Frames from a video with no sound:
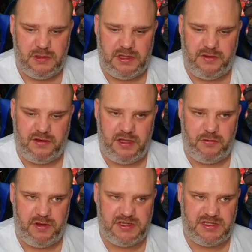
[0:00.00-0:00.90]
And the
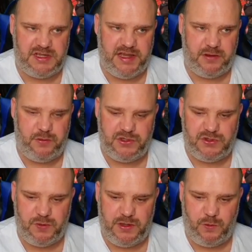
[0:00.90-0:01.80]
decrease attack,
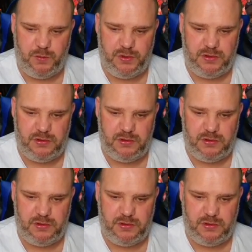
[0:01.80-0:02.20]
which will help.